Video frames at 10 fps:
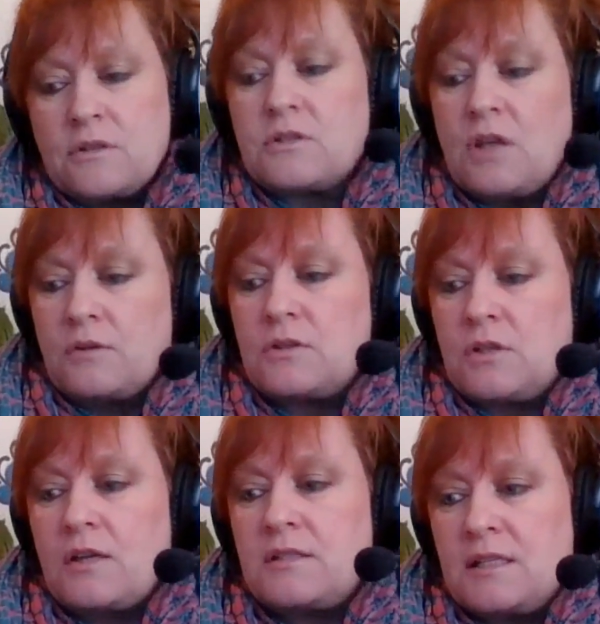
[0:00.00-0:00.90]
So
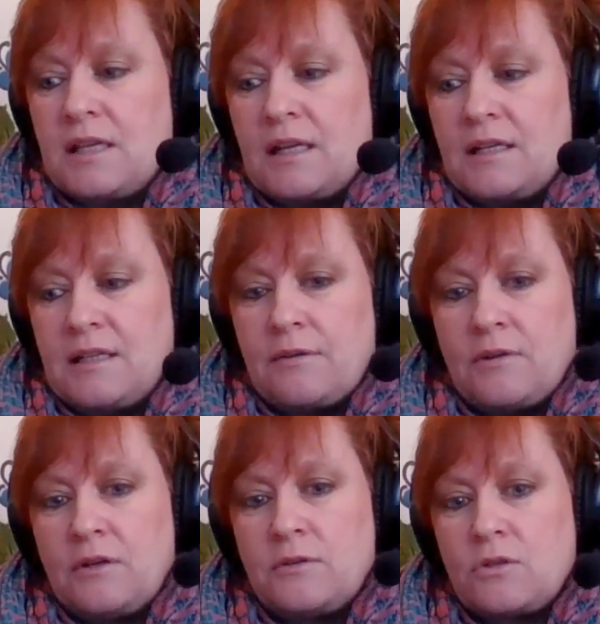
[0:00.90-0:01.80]
starseeds are getting
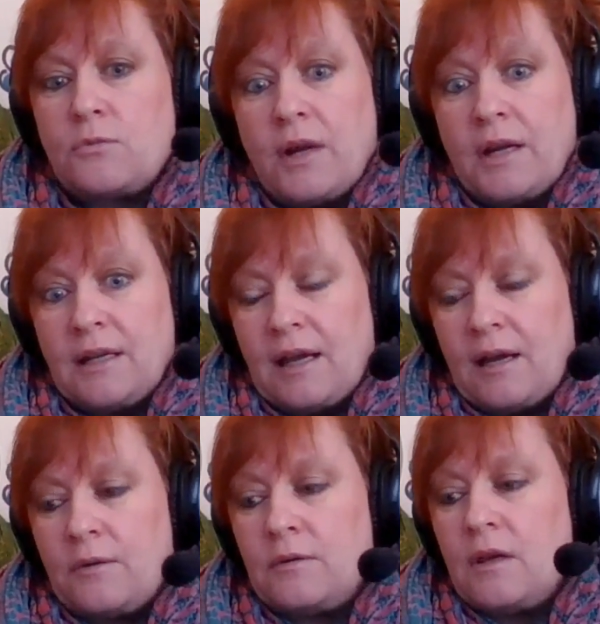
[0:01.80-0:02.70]
downloads right
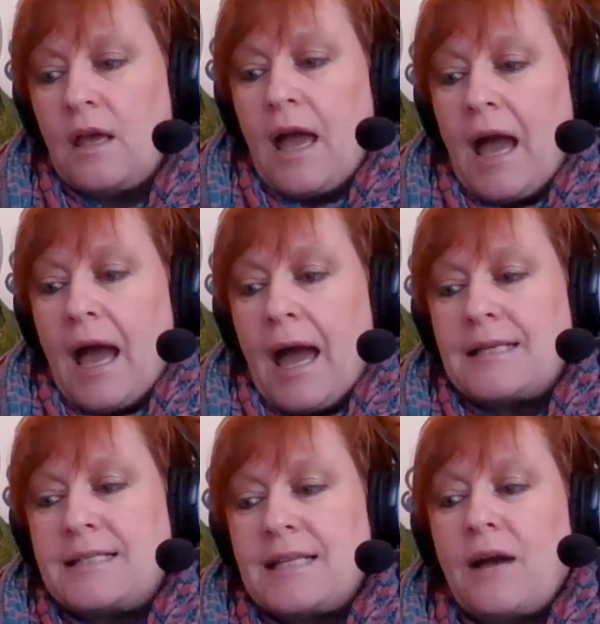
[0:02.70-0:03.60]
now, and
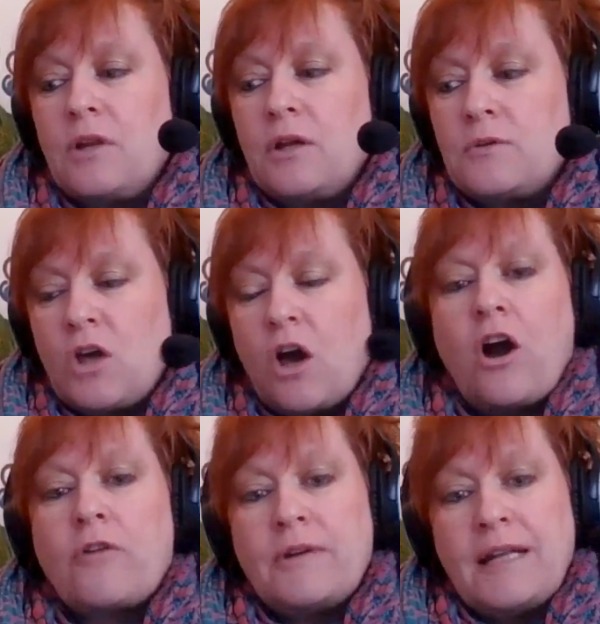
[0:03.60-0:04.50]
downloads
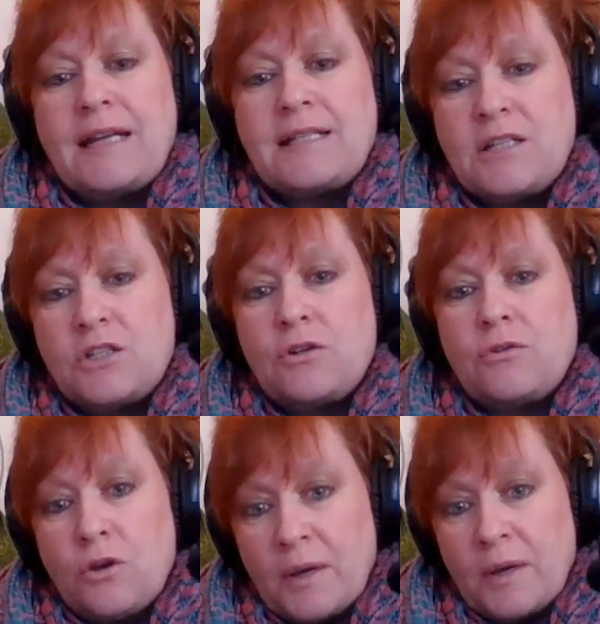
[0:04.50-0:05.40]
are related to the
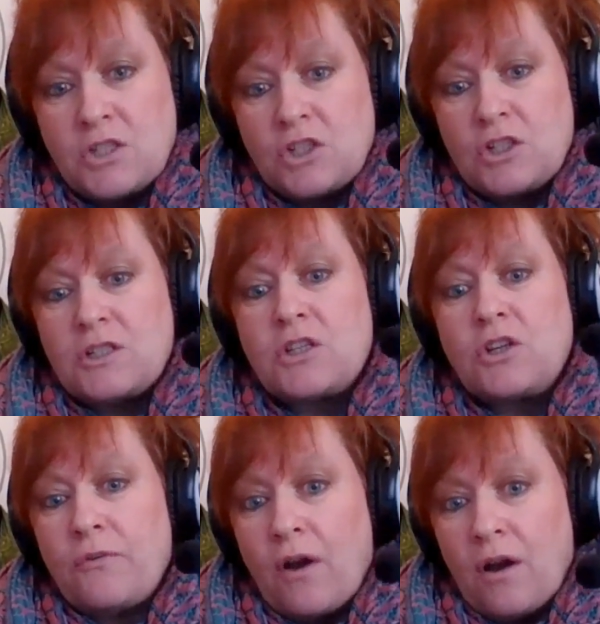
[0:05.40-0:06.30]
questions
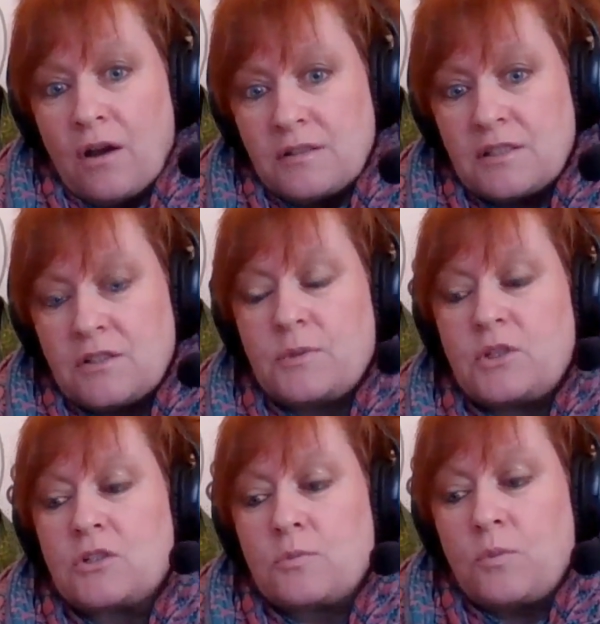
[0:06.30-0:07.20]
you've asked, which
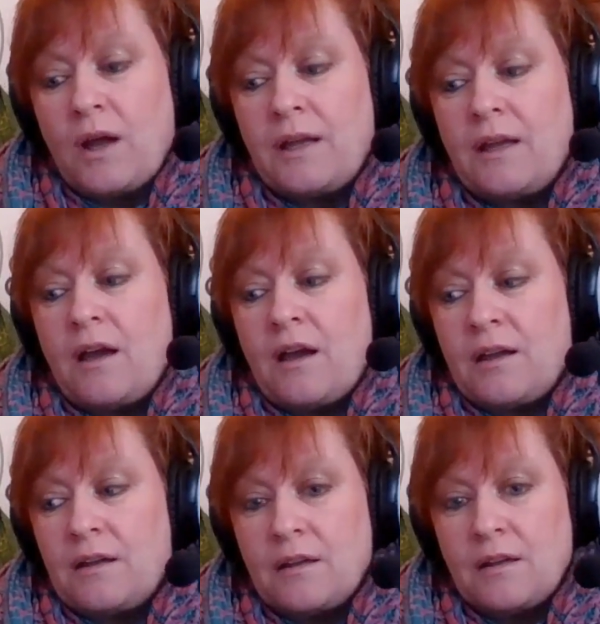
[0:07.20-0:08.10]
is why
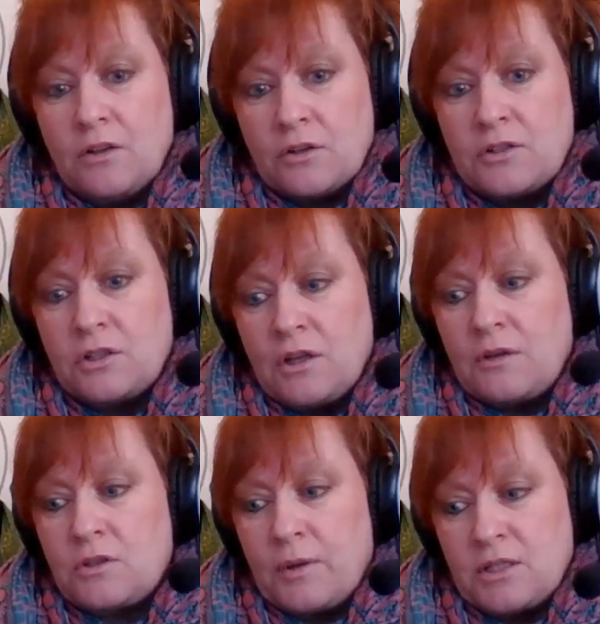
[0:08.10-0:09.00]
I looked at those
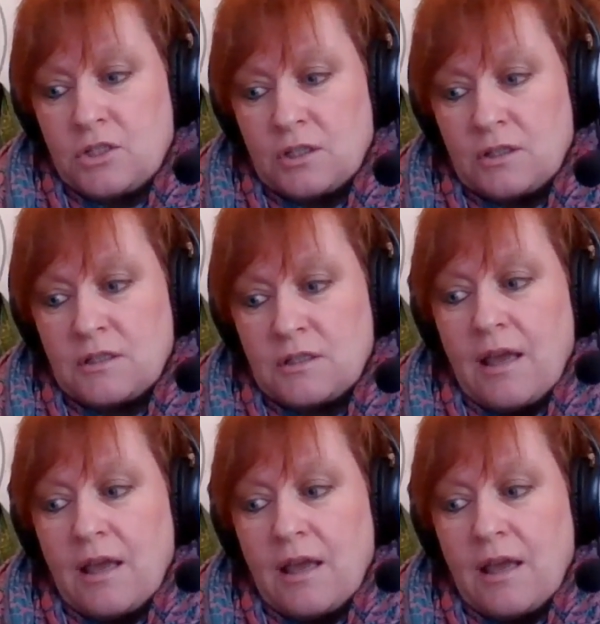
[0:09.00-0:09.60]
questions,